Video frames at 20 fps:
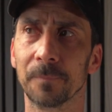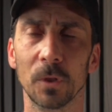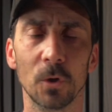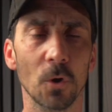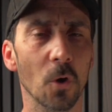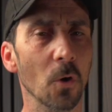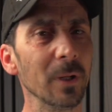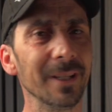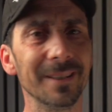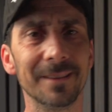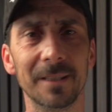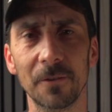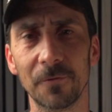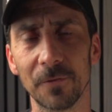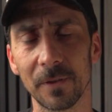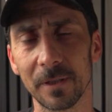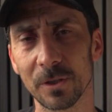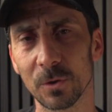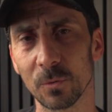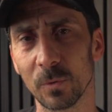The only
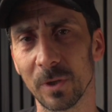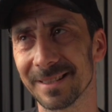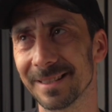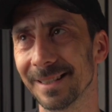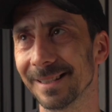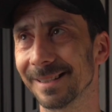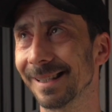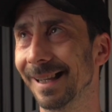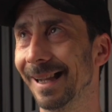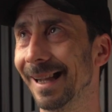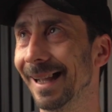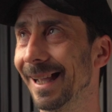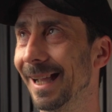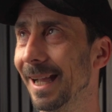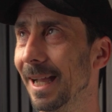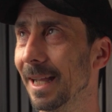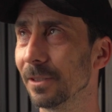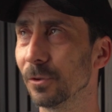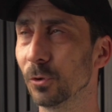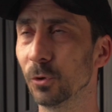difference was that I
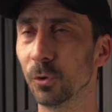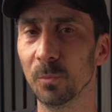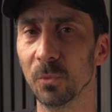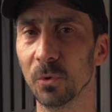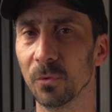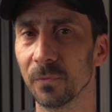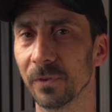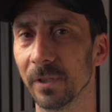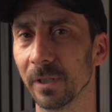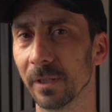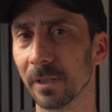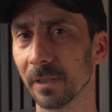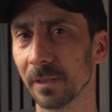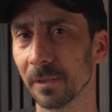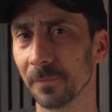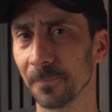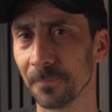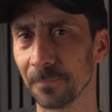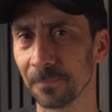had to move the